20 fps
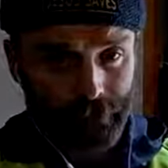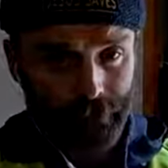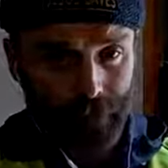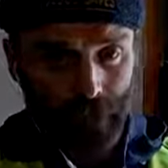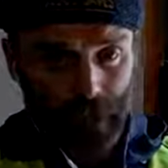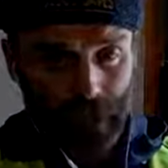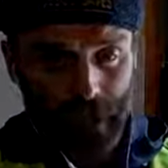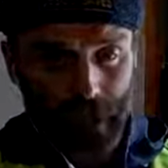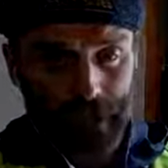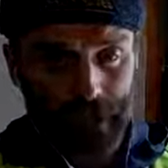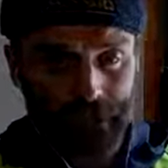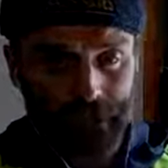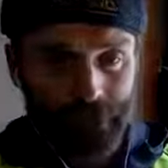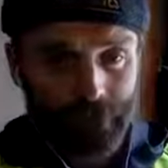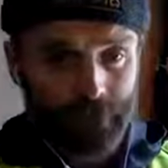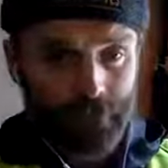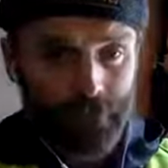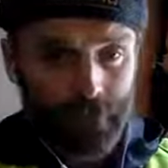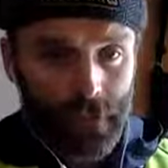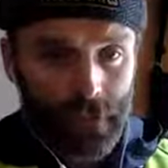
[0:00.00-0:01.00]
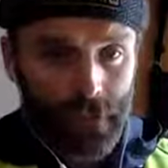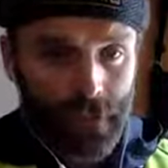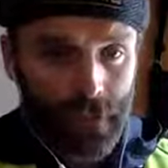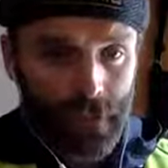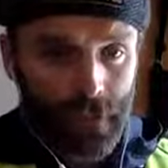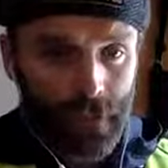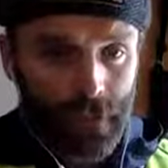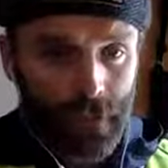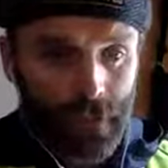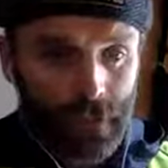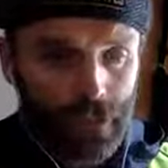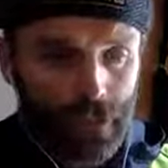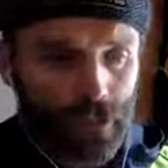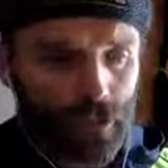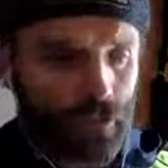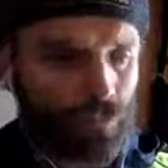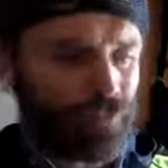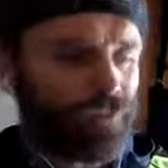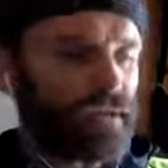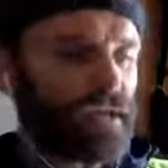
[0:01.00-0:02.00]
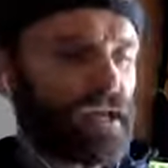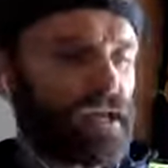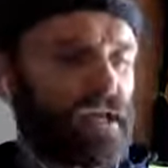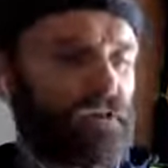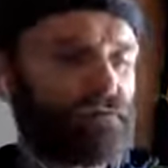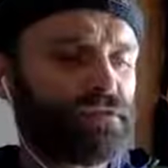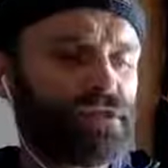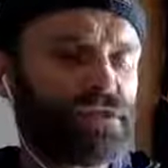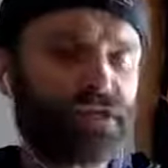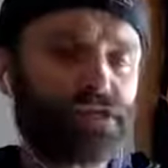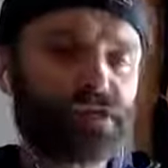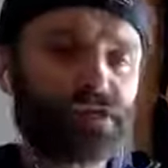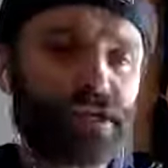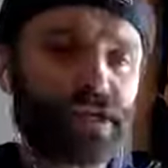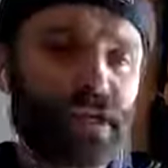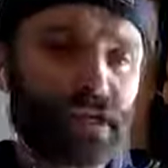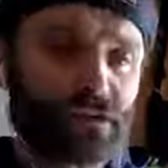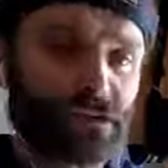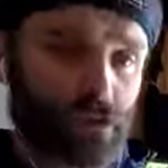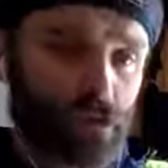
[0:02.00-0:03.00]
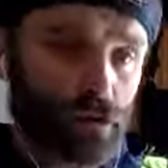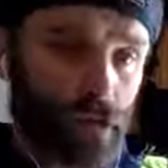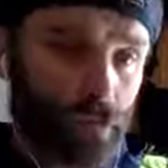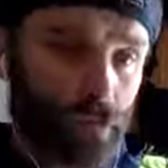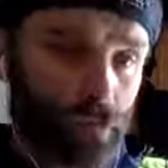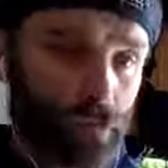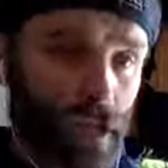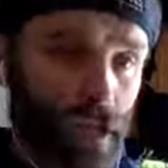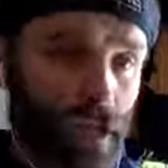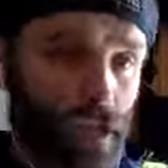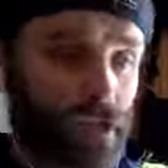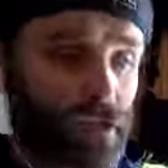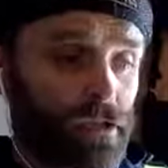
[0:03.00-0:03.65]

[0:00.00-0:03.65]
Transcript: Okay? So if Jesus needed to come